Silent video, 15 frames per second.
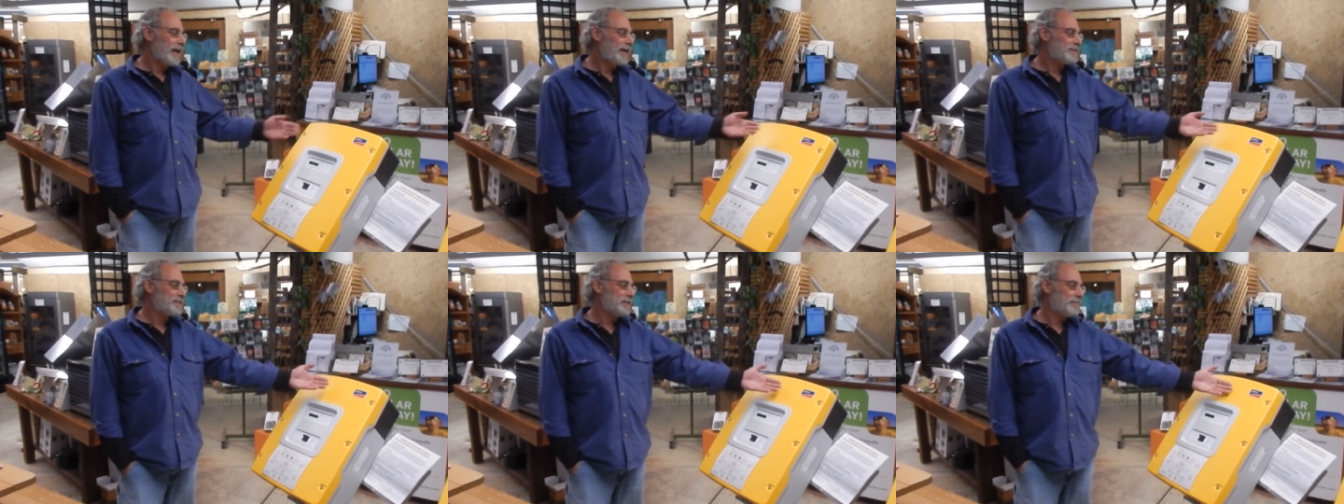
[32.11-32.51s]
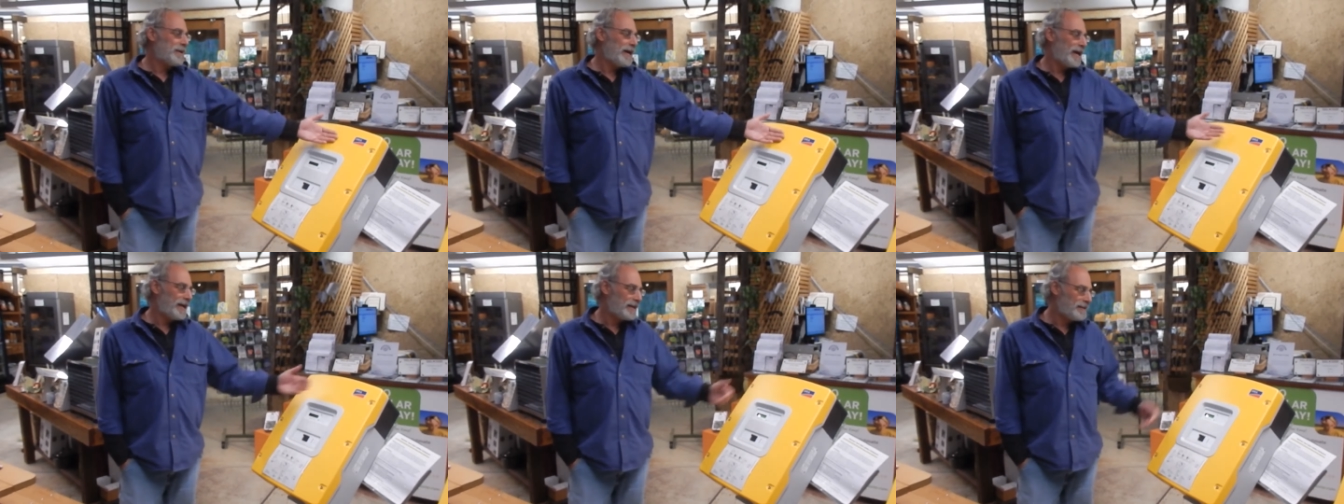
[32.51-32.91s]

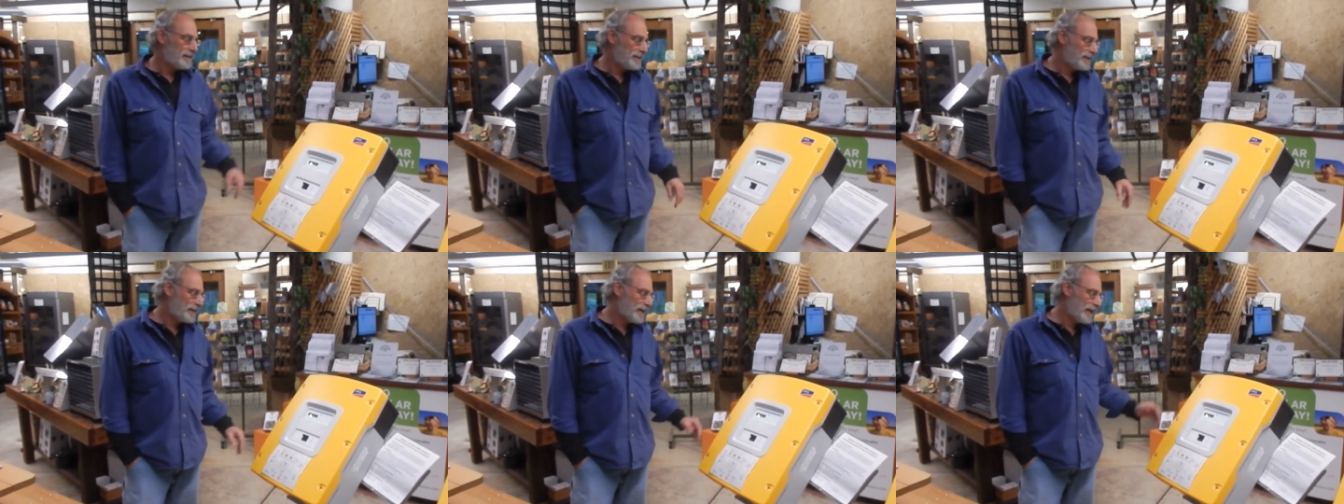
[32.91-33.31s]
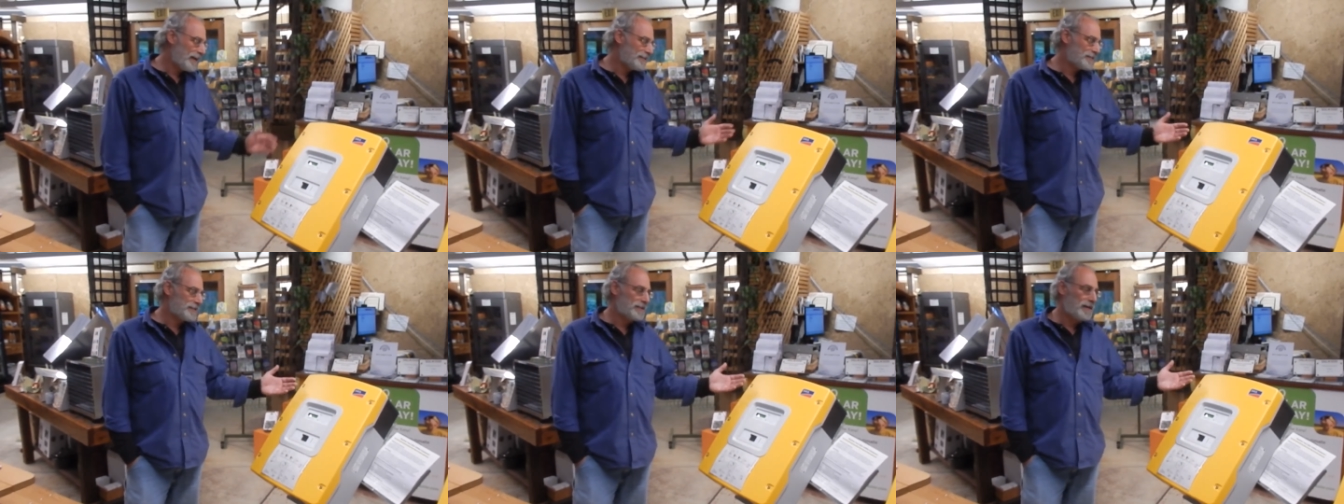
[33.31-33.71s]
SMA
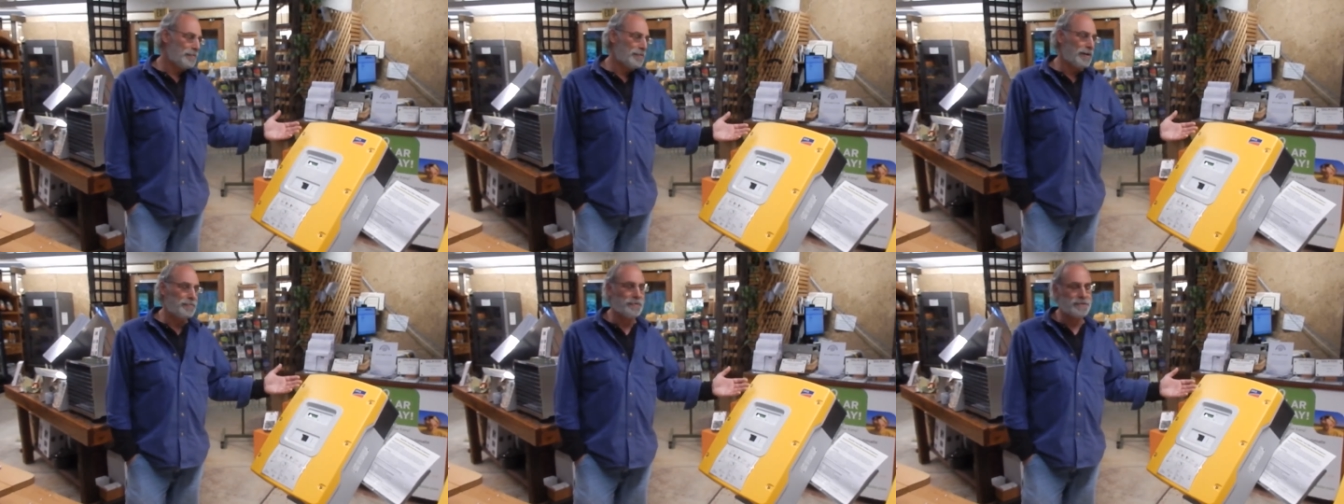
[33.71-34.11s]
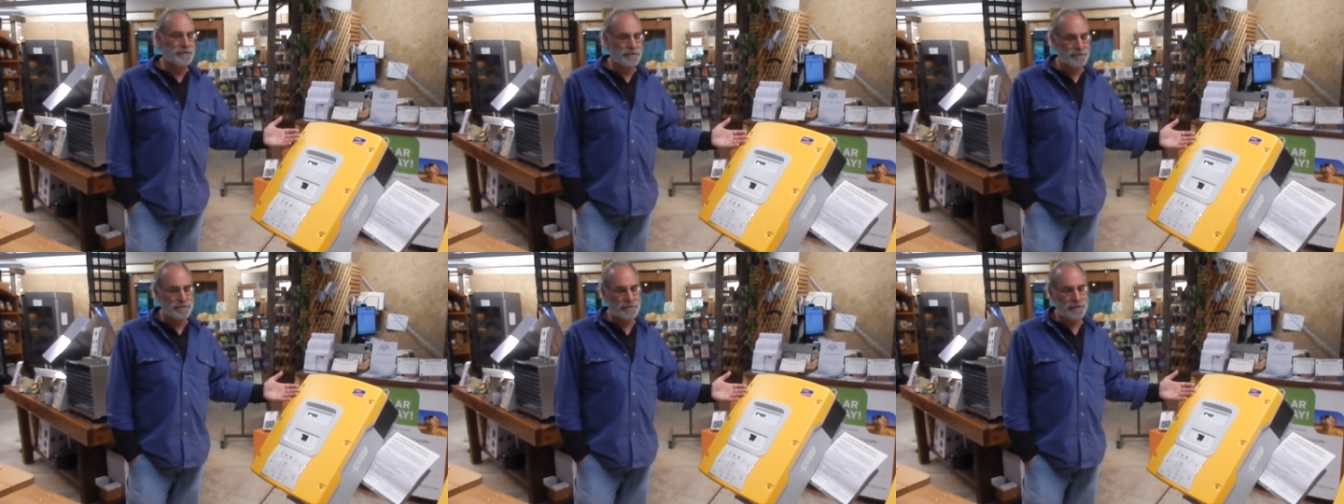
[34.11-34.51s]
has come up with
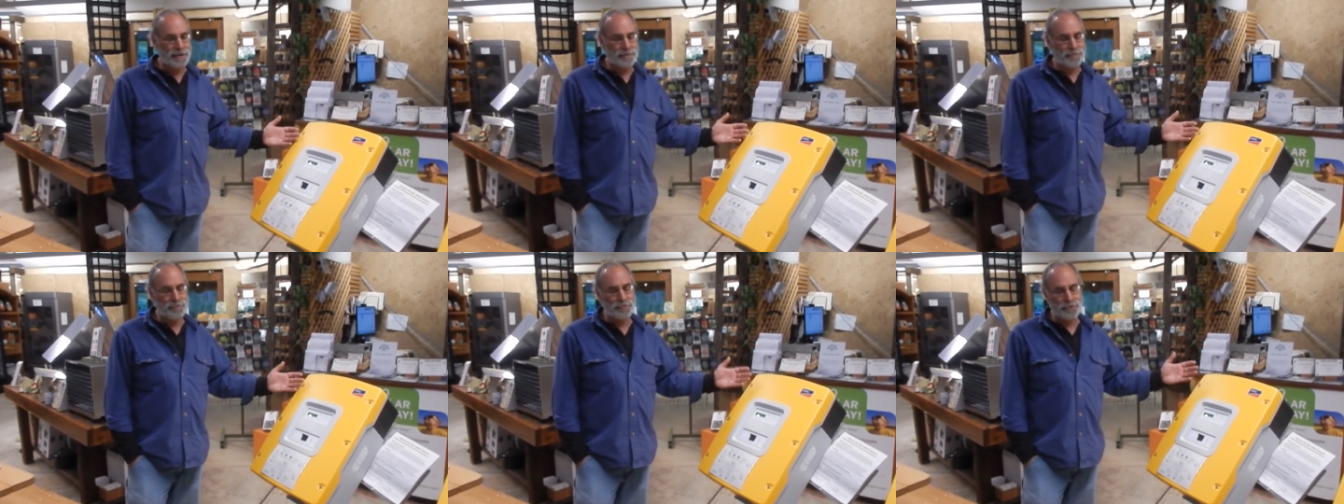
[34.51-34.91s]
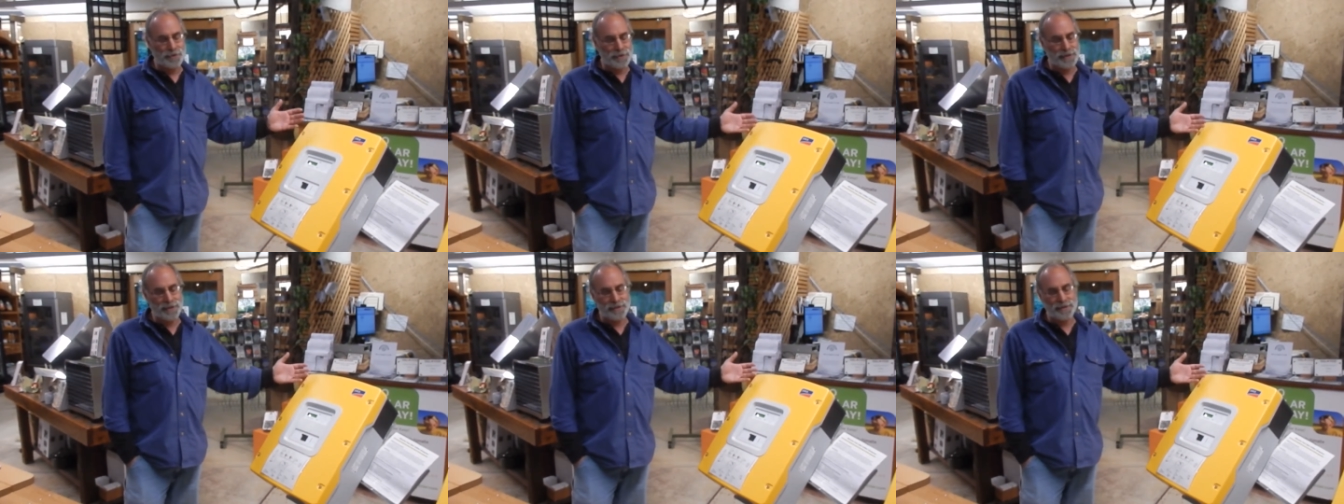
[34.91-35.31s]
a, a
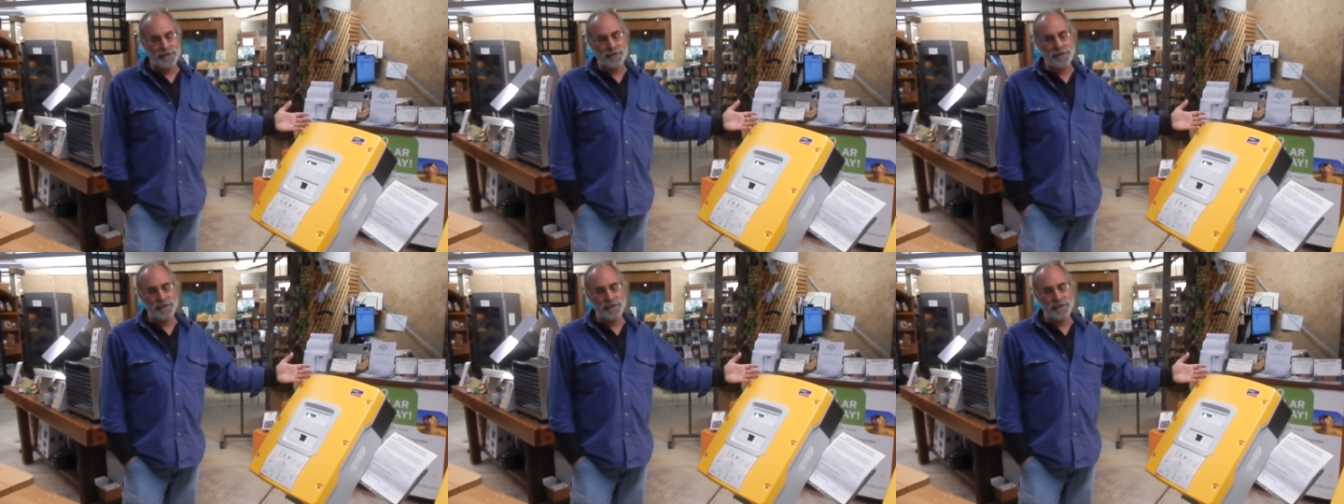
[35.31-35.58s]
brilliant